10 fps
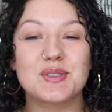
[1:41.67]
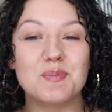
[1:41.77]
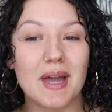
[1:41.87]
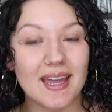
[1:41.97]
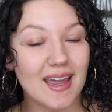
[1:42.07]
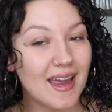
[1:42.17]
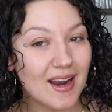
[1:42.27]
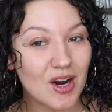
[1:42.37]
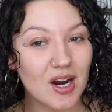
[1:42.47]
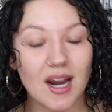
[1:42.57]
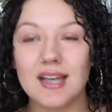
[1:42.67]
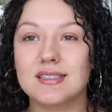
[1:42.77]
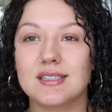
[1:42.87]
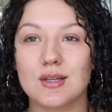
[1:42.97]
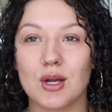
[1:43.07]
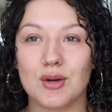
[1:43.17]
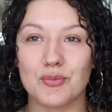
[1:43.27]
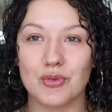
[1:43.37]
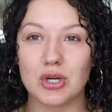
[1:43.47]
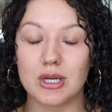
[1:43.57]
my hair. It's
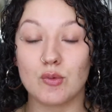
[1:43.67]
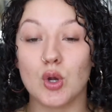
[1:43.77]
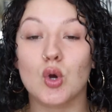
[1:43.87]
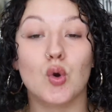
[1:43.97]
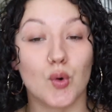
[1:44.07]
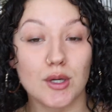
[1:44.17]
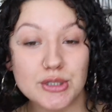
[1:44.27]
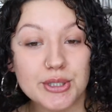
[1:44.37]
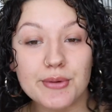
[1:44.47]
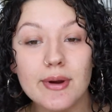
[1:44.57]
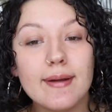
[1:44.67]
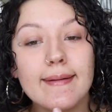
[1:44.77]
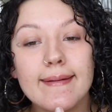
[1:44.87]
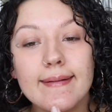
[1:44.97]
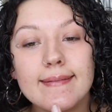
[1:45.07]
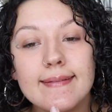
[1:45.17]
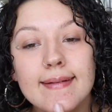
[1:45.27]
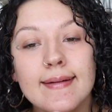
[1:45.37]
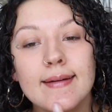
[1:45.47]
looking real crunchy right now.